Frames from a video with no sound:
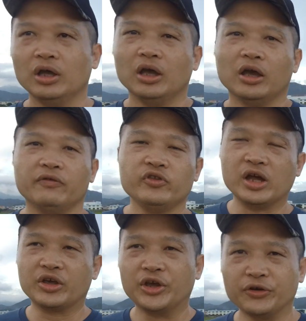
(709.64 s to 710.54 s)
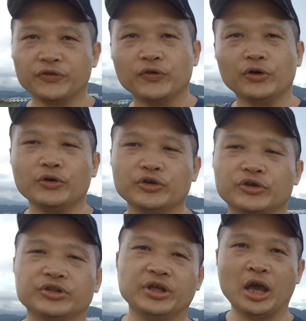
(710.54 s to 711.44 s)
if you're not careful, you
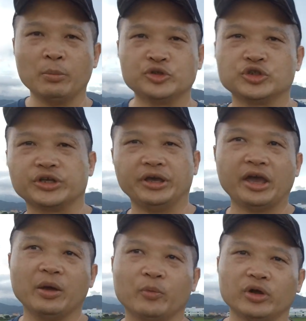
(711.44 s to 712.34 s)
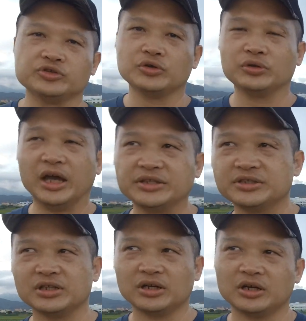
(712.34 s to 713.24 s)
could damage the camera. So
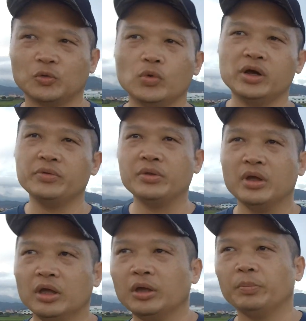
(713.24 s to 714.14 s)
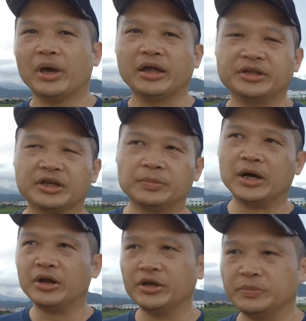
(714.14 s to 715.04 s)
that's one bad thing
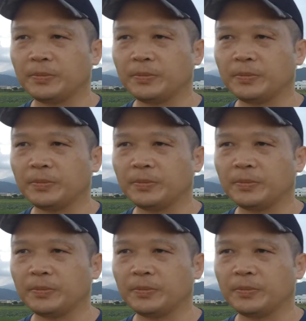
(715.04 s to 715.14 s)
about it.